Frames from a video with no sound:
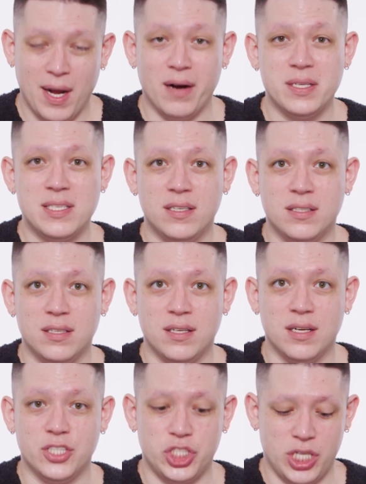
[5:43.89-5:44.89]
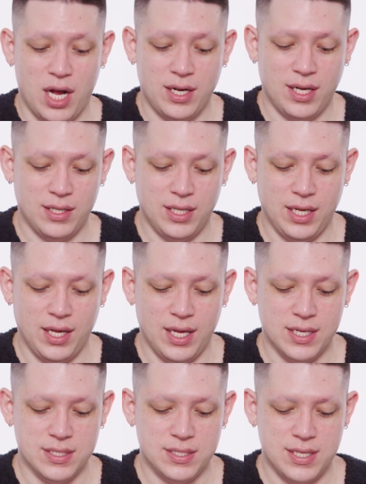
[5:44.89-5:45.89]
Paris Hilton, shockingly,
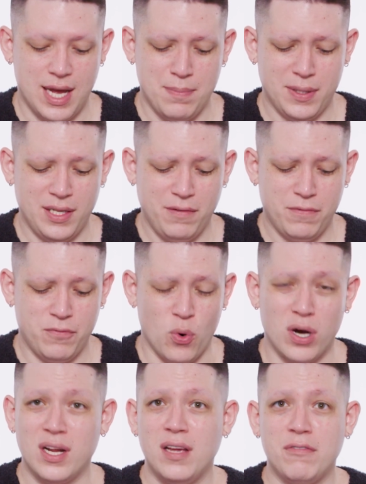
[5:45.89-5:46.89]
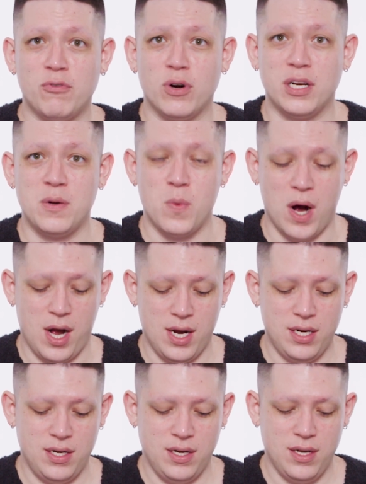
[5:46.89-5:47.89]
is I believe 40,
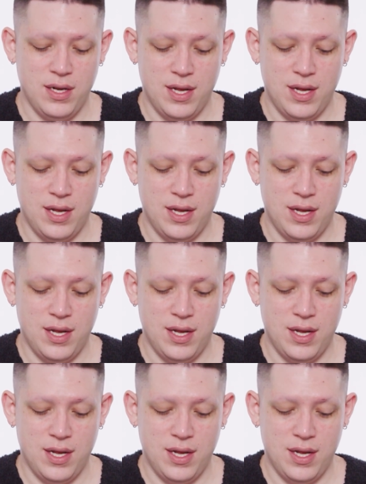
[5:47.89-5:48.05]
41,